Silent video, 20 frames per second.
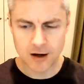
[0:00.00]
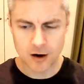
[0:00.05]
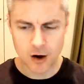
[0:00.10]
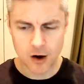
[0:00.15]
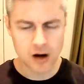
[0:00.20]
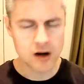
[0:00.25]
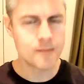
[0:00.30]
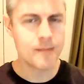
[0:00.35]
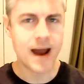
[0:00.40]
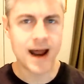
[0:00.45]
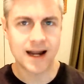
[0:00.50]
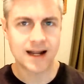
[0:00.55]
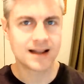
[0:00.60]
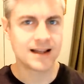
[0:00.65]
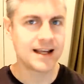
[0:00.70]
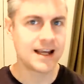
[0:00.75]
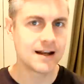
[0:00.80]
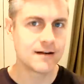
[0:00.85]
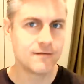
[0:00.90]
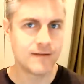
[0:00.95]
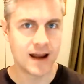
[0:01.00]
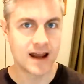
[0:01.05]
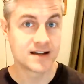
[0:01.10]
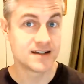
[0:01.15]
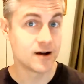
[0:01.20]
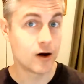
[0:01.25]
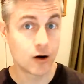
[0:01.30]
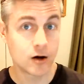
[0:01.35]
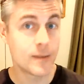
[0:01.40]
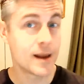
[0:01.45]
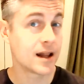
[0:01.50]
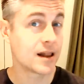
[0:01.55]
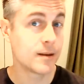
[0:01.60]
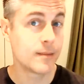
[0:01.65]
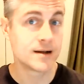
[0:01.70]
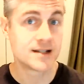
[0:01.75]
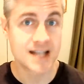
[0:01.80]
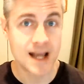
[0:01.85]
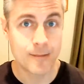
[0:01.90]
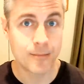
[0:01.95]
automatically advance, automatically
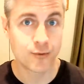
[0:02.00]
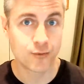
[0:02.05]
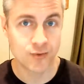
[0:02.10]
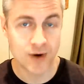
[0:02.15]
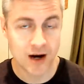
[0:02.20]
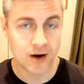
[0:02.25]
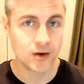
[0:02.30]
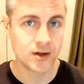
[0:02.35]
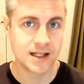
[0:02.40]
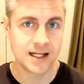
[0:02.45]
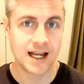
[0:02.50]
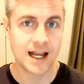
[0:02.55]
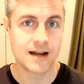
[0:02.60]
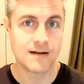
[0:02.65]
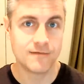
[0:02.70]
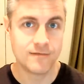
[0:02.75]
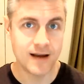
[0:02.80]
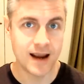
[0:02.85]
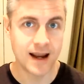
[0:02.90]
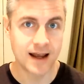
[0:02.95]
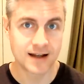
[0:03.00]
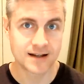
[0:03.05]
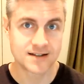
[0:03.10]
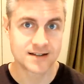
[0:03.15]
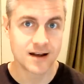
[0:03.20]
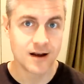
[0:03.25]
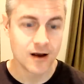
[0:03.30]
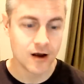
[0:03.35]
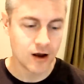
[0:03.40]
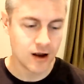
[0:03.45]
but temporarily advance